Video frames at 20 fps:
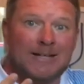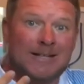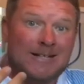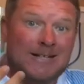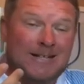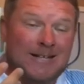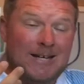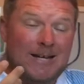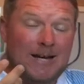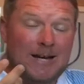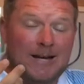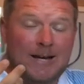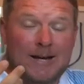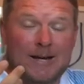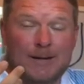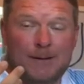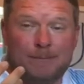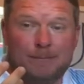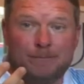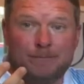
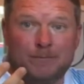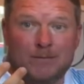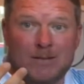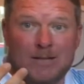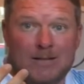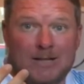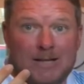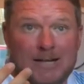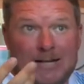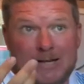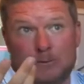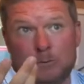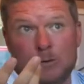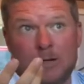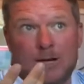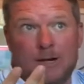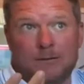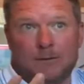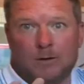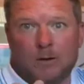and we're out
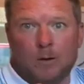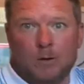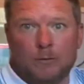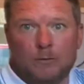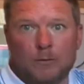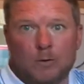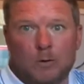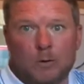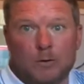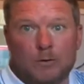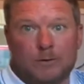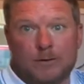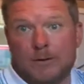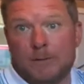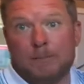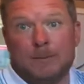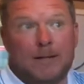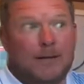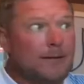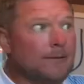on the golf course and the
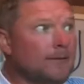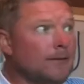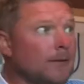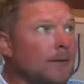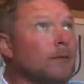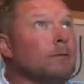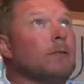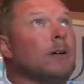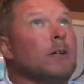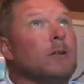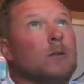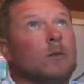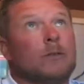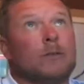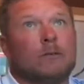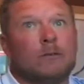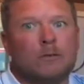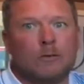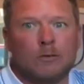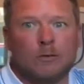player turns around, oh, it's
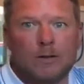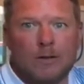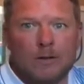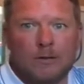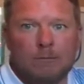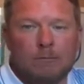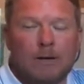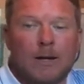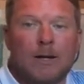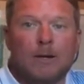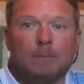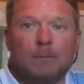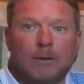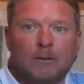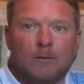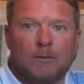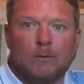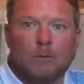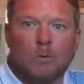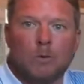just started to rain, passes
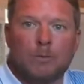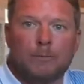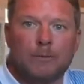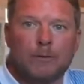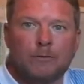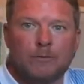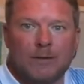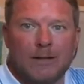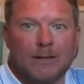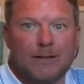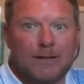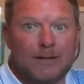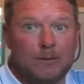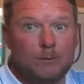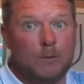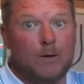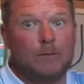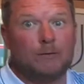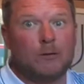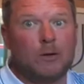a waterproof jacket and we
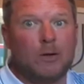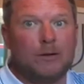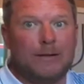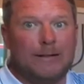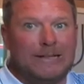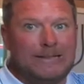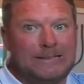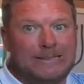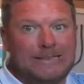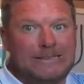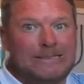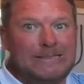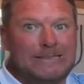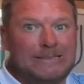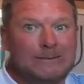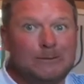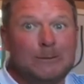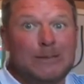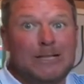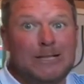haven't got it,
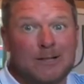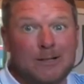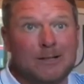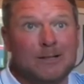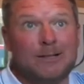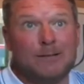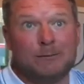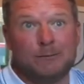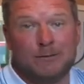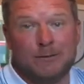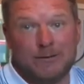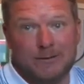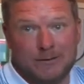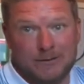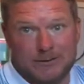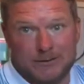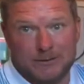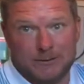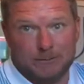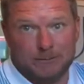we are in for the high
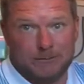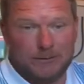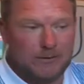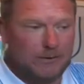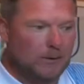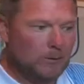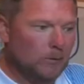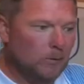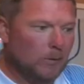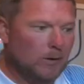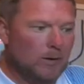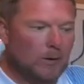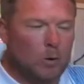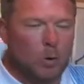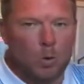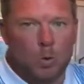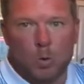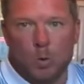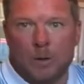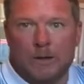jump. So
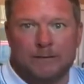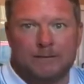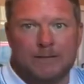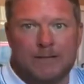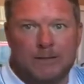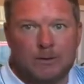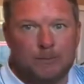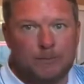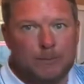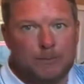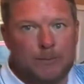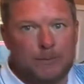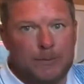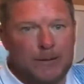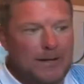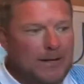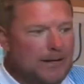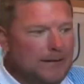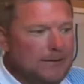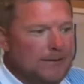always need to be
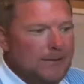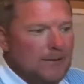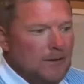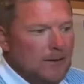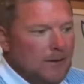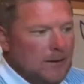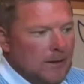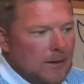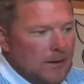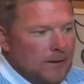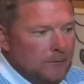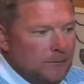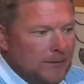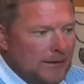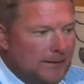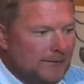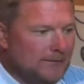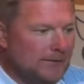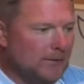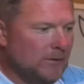prepared for that
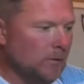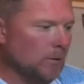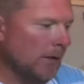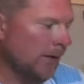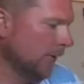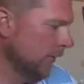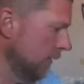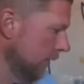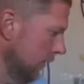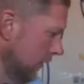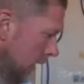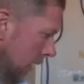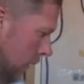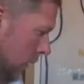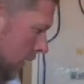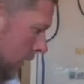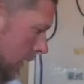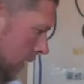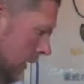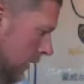situation. So
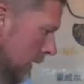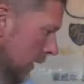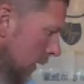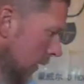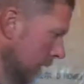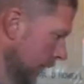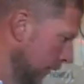first